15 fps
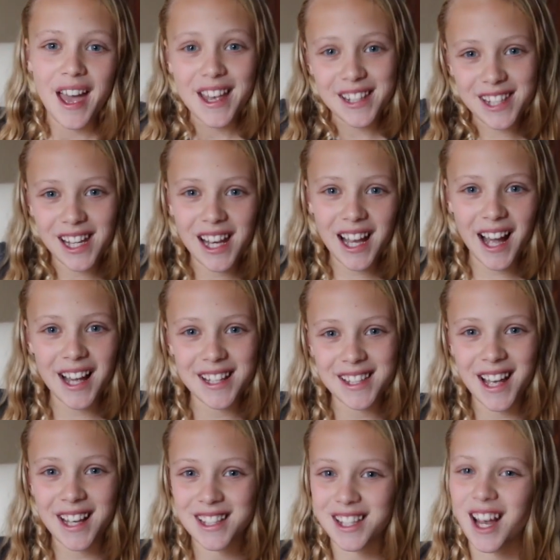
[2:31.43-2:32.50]
See you guys
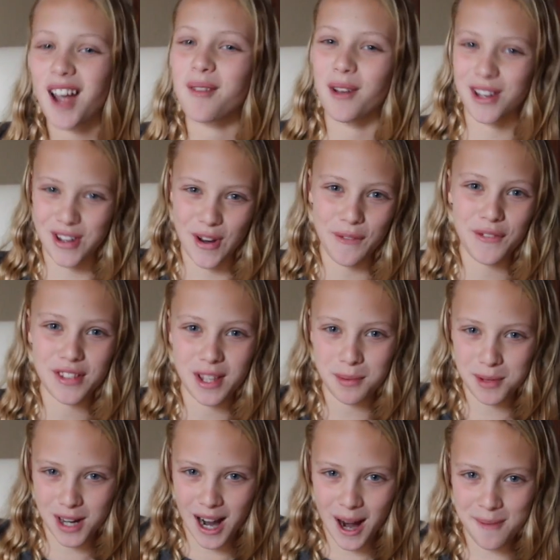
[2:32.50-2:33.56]
next time and don't forget to
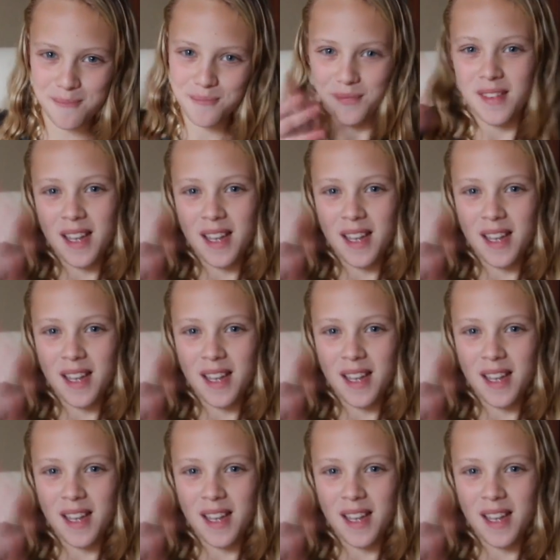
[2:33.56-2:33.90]
subscribe.